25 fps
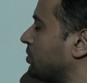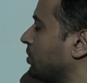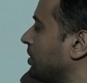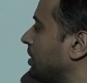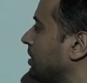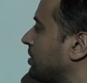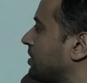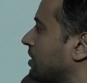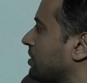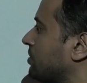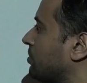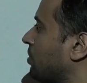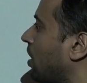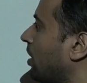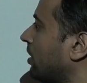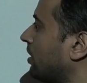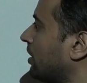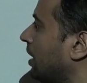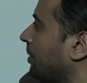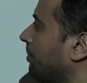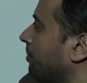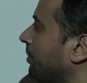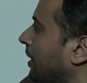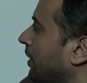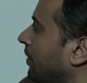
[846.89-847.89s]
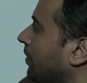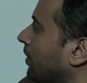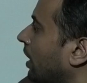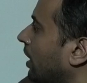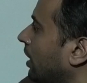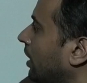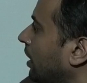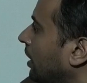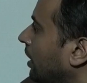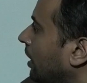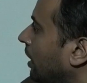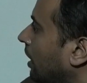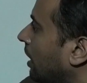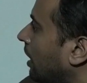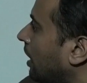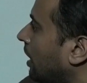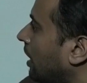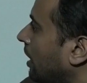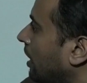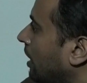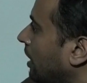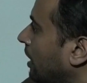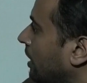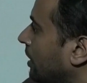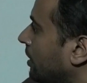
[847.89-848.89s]
So this has not come in
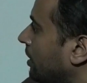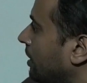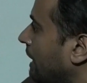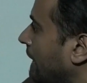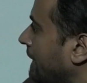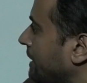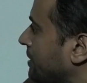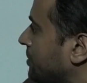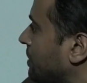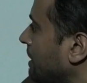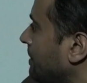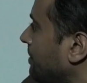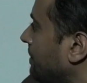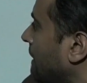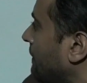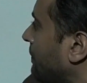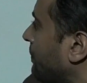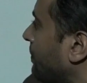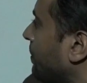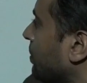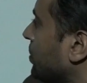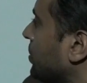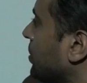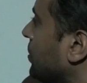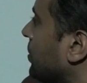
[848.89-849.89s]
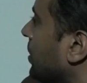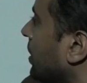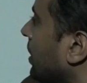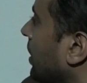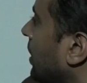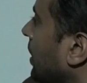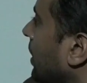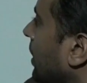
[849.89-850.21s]
the extreme left position.